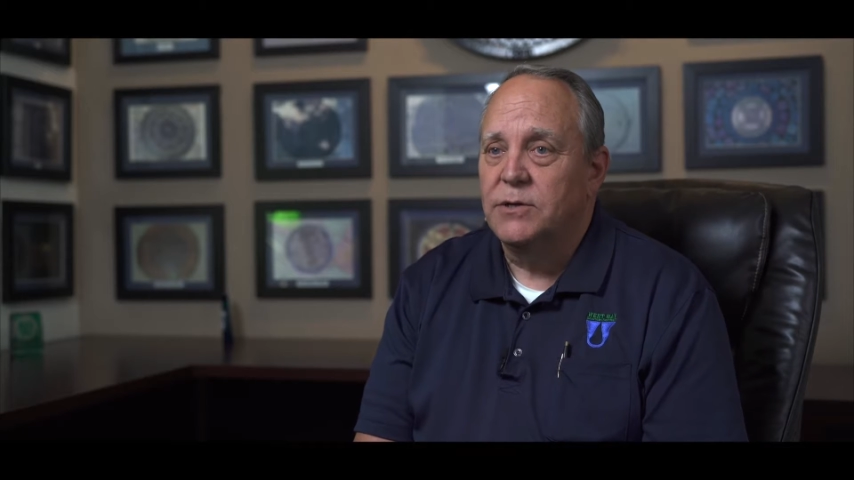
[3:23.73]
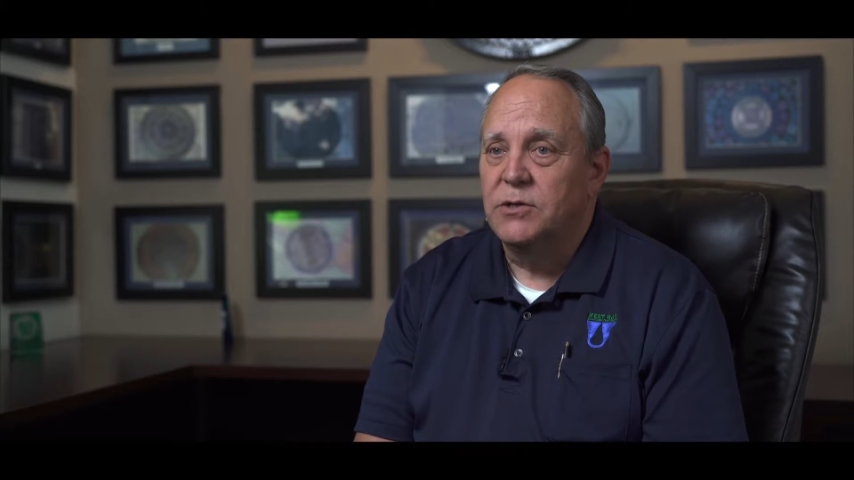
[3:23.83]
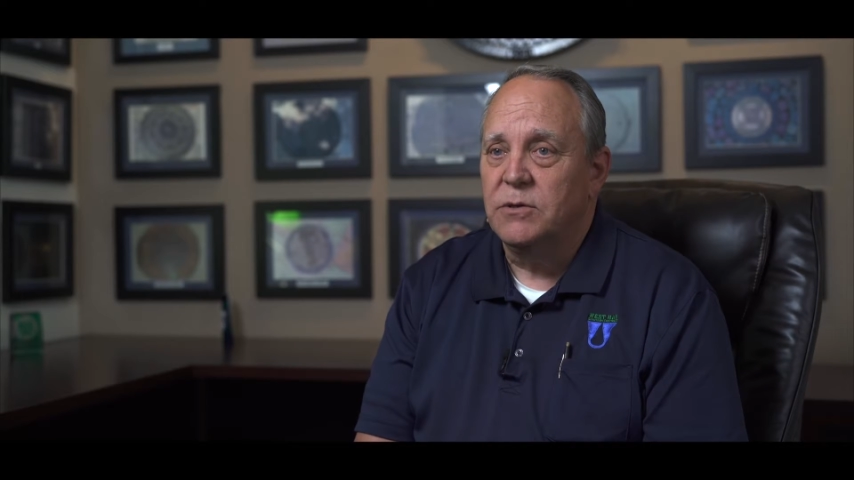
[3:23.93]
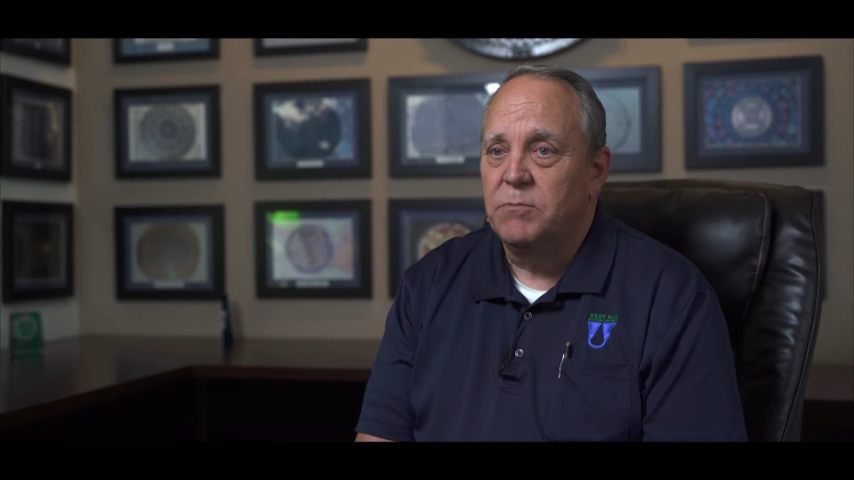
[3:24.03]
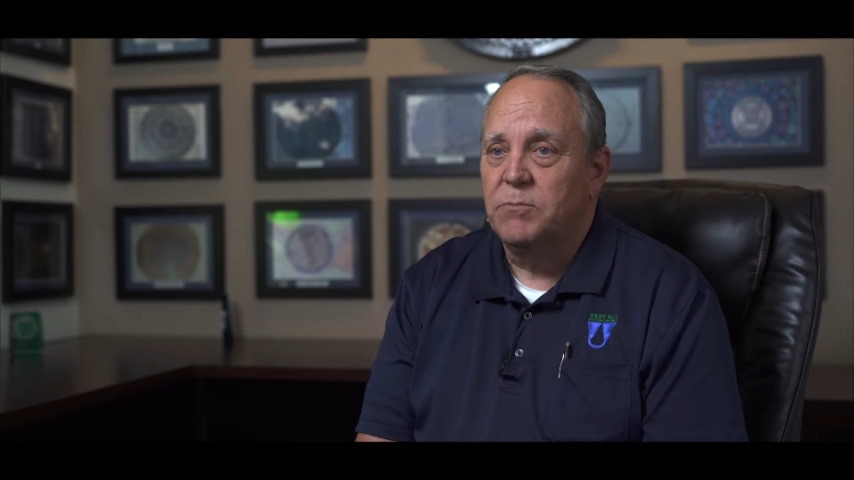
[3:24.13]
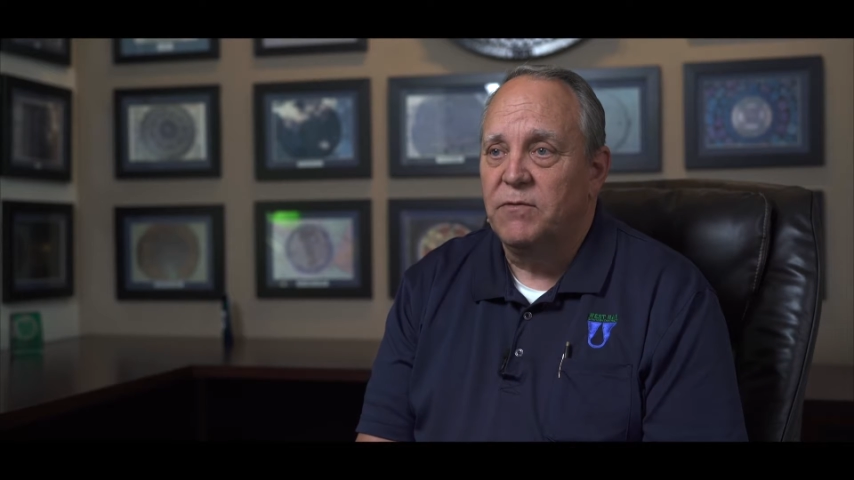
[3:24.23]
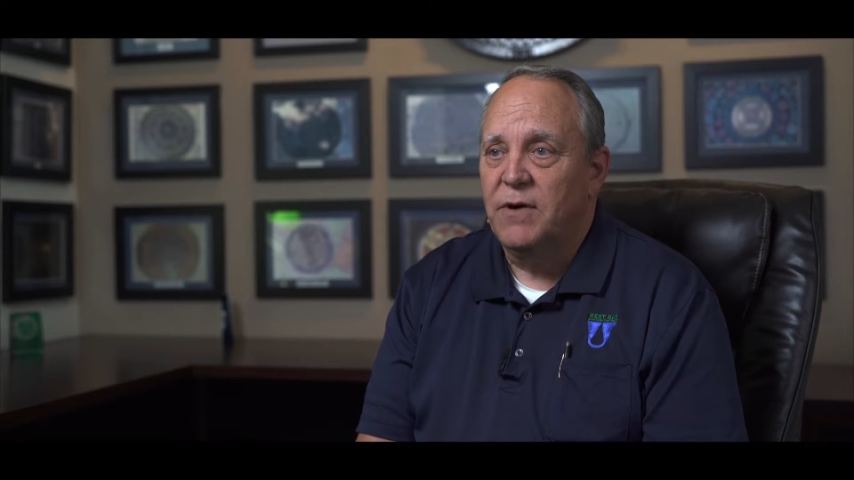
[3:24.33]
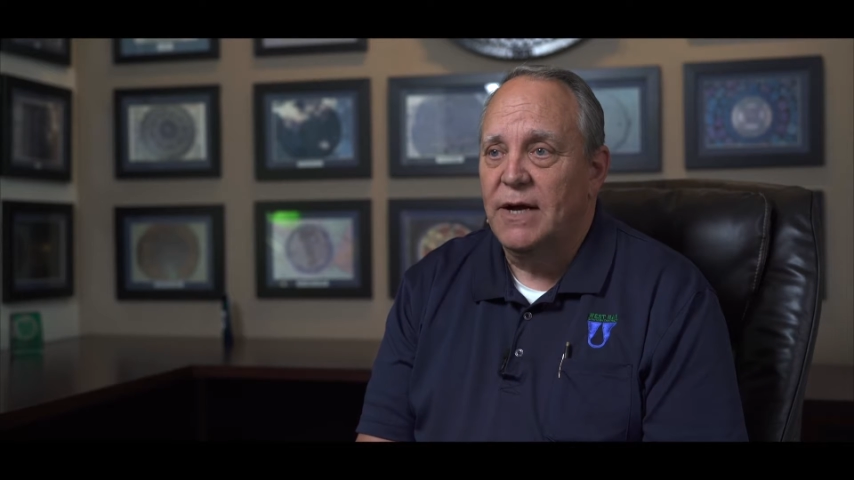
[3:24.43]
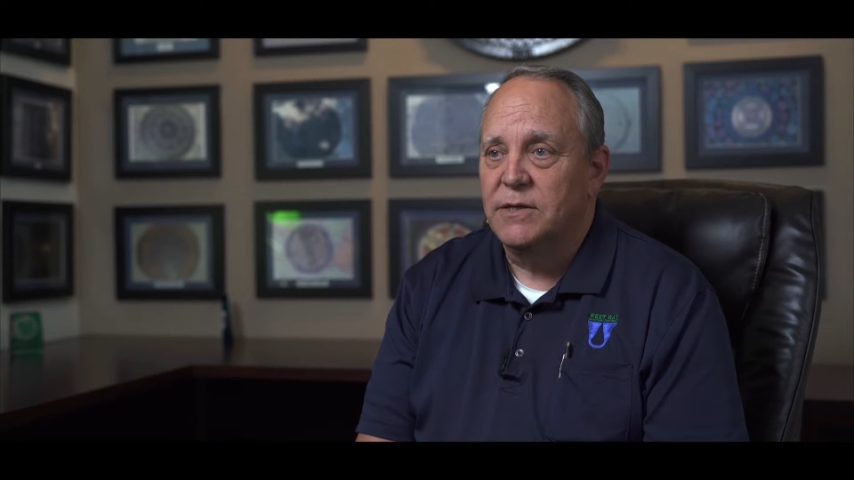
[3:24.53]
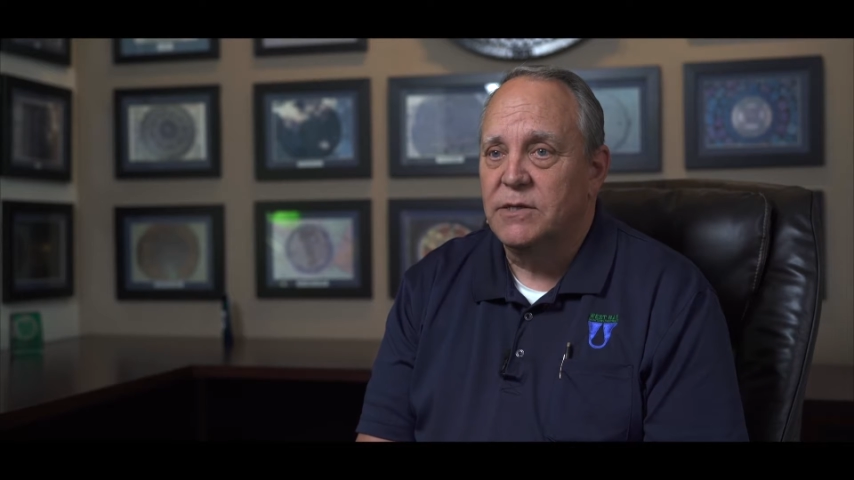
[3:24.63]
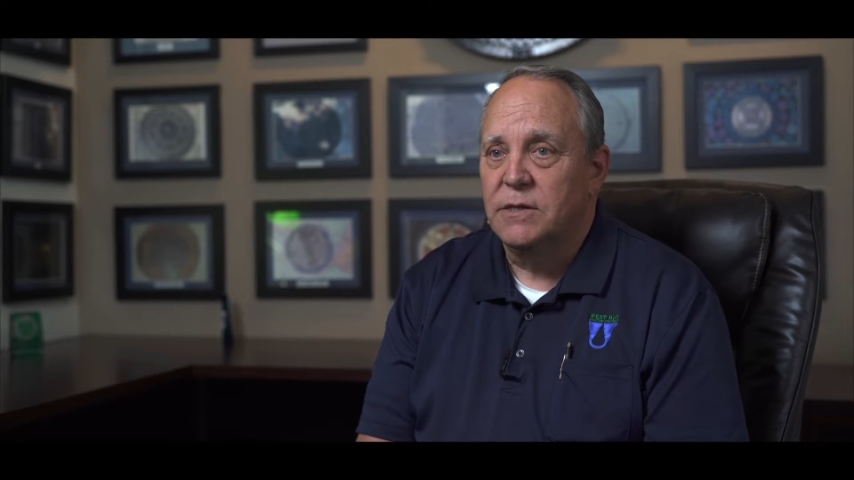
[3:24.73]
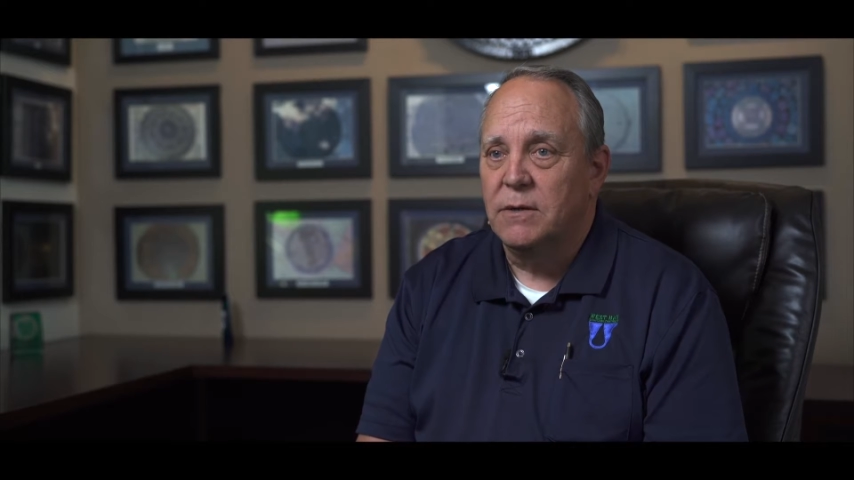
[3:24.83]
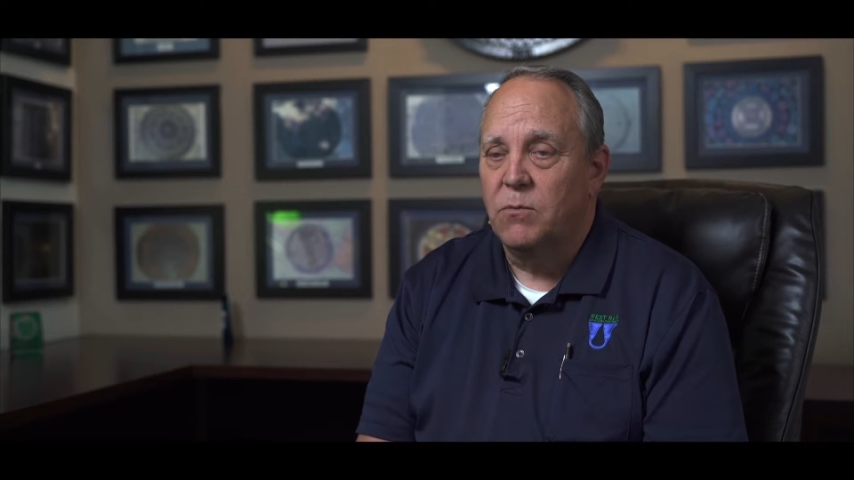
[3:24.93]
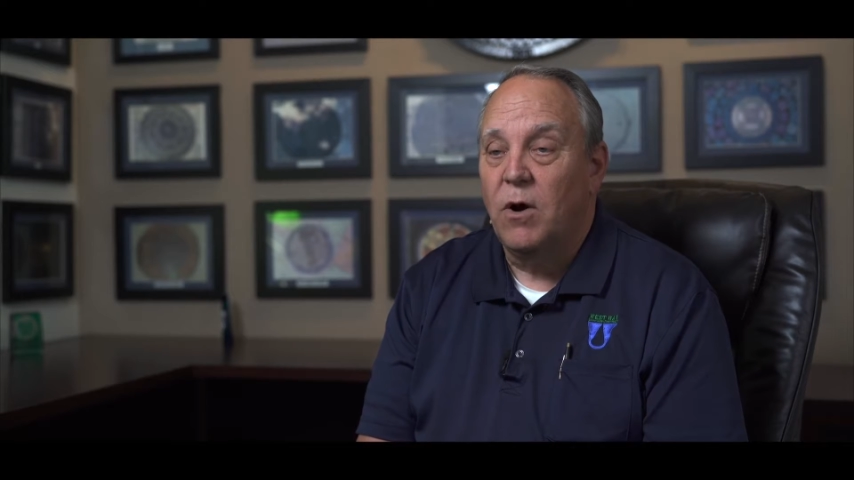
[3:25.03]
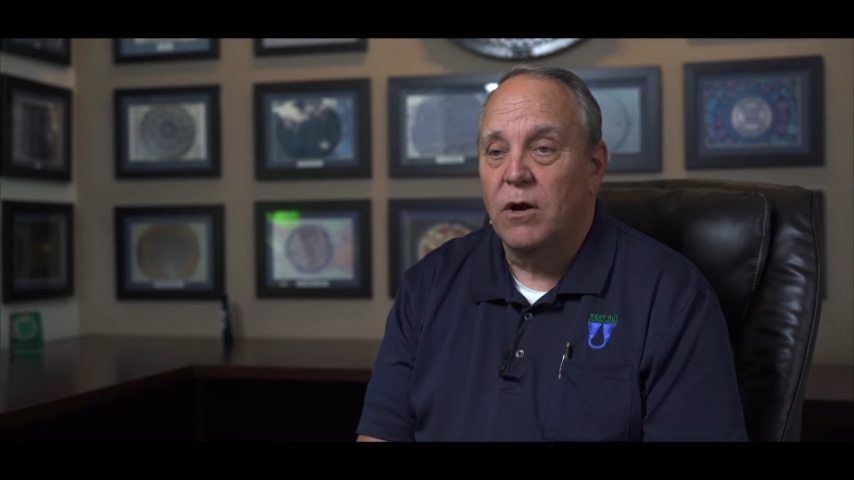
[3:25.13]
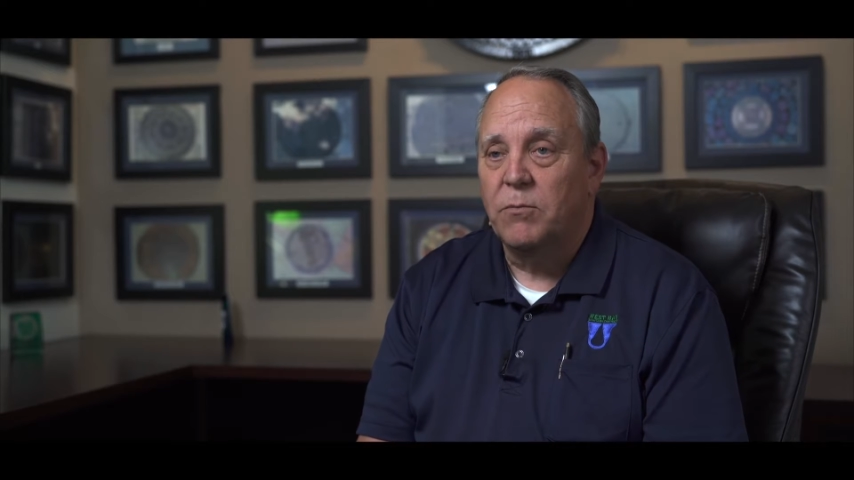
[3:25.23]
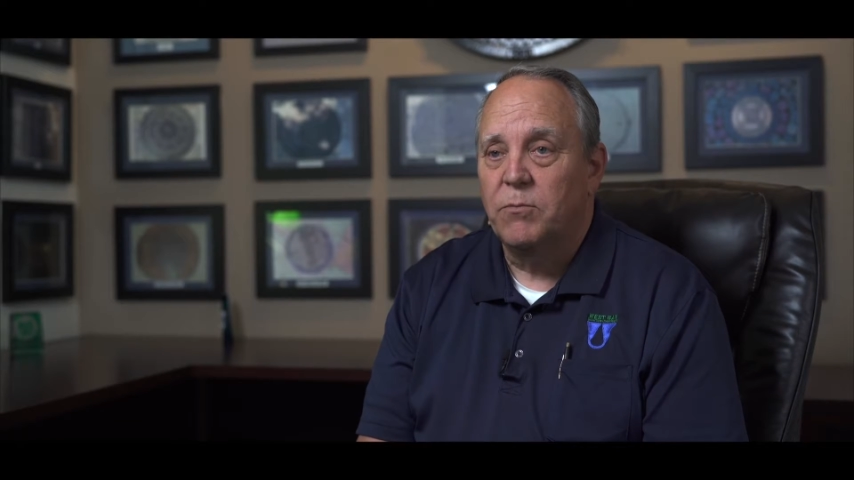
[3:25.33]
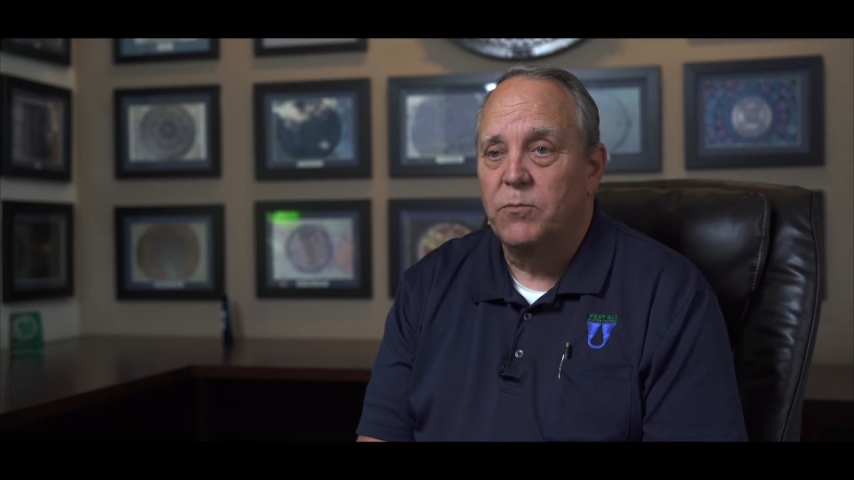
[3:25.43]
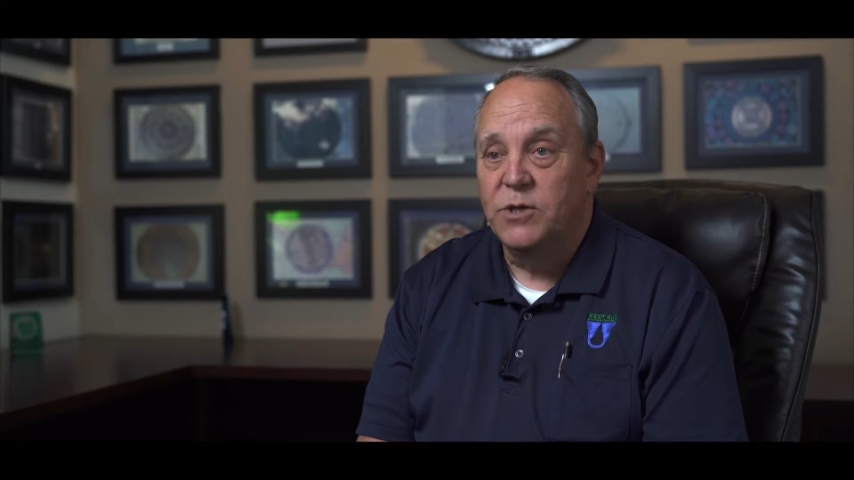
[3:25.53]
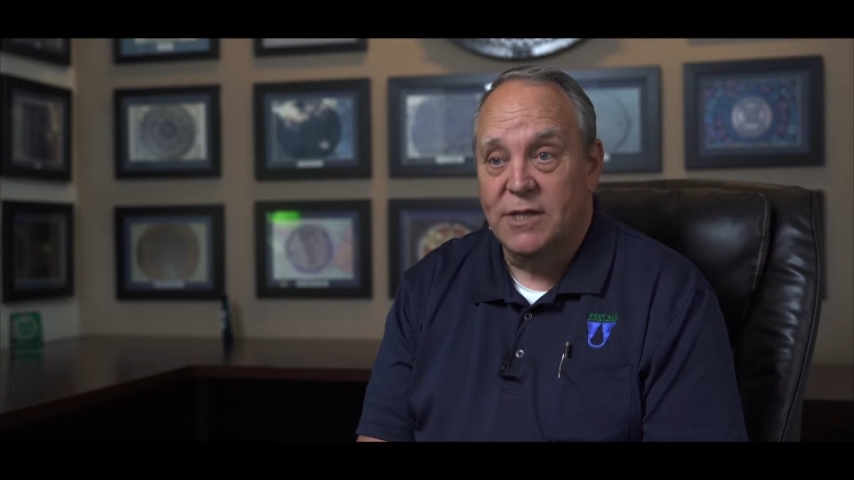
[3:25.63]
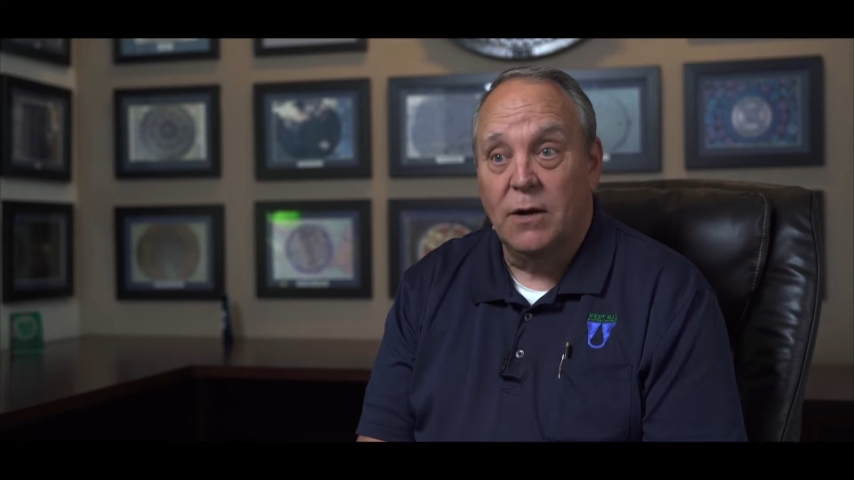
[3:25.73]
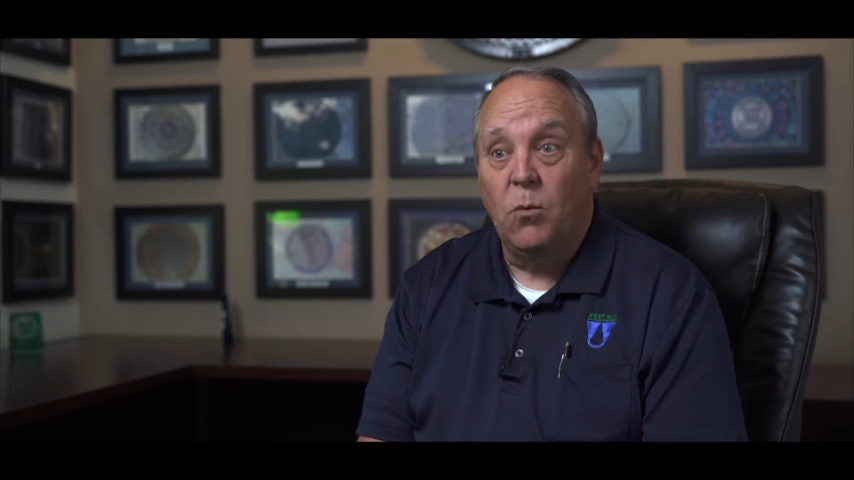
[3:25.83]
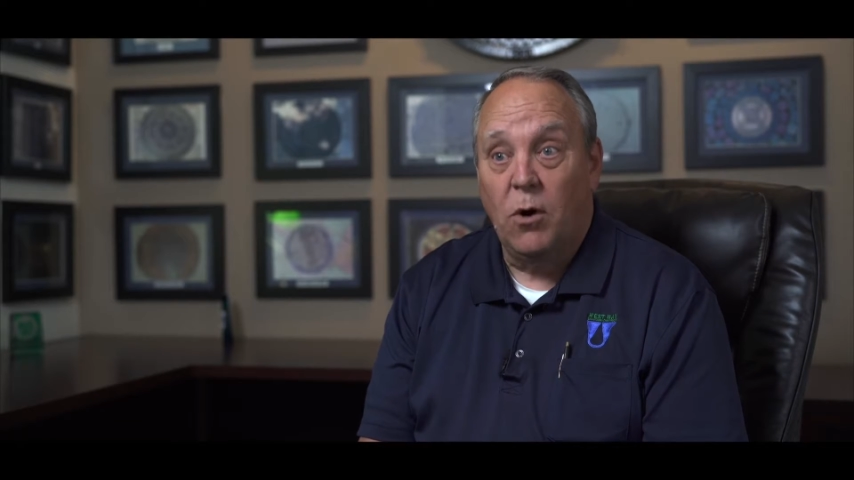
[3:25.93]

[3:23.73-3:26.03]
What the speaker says: to provide us the recycled